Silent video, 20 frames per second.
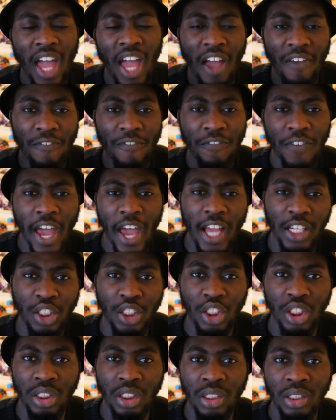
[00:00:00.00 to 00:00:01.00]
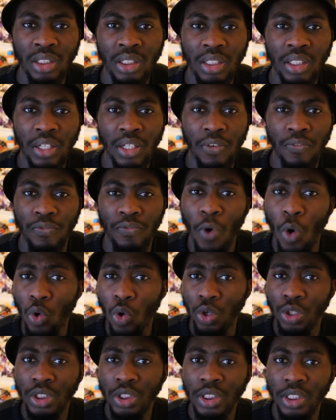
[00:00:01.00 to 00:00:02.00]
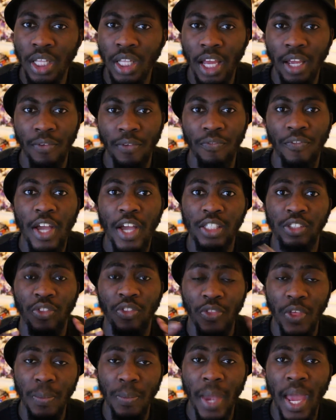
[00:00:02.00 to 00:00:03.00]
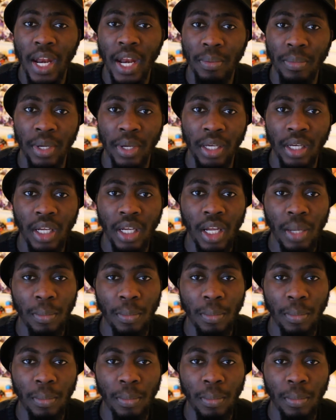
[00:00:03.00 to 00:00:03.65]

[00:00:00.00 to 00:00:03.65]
fashion focused, like a fashion theme anime.